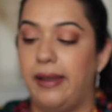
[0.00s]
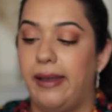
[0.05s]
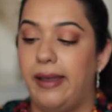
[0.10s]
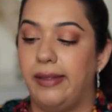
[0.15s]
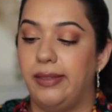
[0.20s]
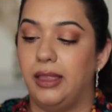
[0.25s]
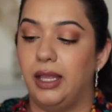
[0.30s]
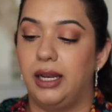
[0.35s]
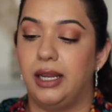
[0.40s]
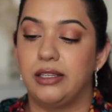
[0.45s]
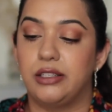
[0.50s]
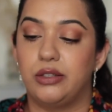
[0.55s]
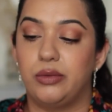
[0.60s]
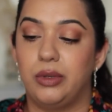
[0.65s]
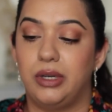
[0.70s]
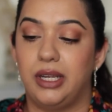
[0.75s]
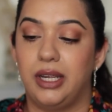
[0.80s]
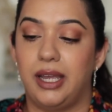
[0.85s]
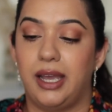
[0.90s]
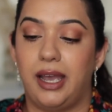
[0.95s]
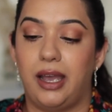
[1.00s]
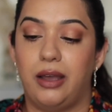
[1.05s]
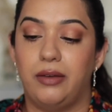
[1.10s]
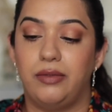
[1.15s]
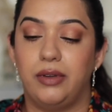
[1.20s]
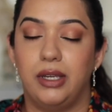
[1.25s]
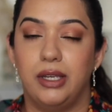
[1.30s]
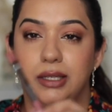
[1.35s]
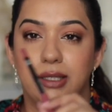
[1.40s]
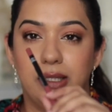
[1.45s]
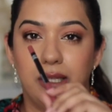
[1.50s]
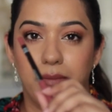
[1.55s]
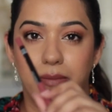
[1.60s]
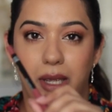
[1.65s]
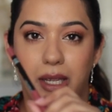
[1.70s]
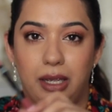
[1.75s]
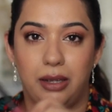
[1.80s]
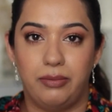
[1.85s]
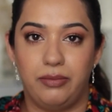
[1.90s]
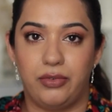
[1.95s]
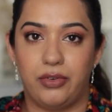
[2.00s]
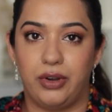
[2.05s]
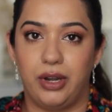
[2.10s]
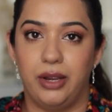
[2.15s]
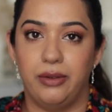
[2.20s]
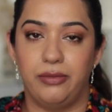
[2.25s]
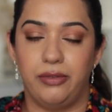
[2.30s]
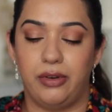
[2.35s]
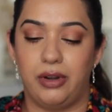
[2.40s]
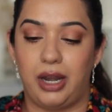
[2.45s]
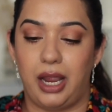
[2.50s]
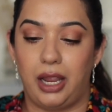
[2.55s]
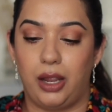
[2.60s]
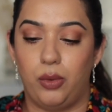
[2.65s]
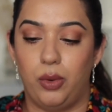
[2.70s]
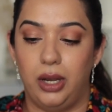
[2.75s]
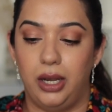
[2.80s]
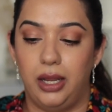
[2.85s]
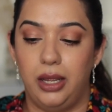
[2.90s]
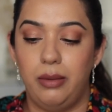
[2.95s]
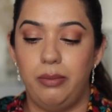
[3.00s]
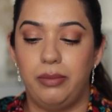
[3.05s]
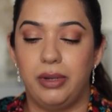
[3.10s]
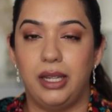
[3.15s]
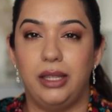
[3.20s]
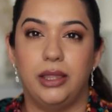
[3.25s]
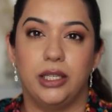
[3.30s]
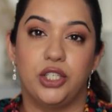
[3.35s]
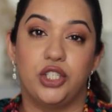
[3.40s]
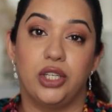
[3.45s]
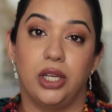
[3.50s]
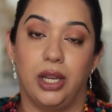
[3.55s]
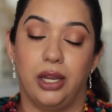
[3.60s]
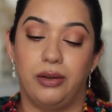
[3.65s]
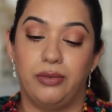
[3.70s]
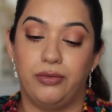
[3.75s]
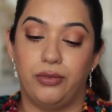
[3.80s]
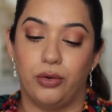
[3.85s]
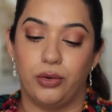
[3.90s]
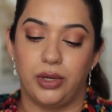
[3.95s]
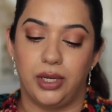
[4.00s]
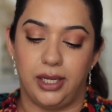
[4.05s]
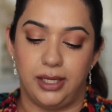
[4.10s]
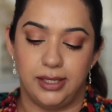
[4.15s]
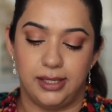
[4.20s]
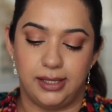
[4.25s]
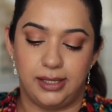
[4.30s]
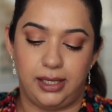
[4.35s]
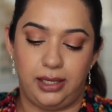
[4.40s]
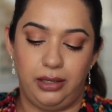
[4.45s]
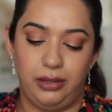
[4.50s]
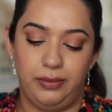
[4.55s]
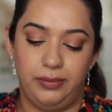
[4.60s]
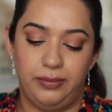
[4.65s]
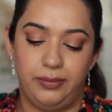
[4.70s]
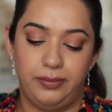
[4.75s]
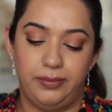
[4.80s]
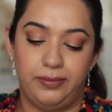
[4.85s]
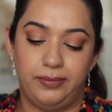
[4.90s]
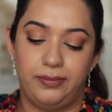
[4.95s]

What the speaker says: And the last one I have is the Makeup Forever Aqua Lip in the shade 14C.